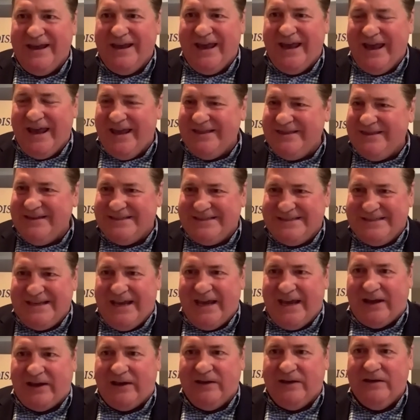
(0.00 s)
and the
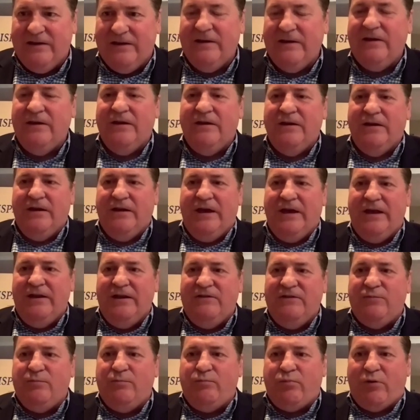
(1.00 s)
sick. It is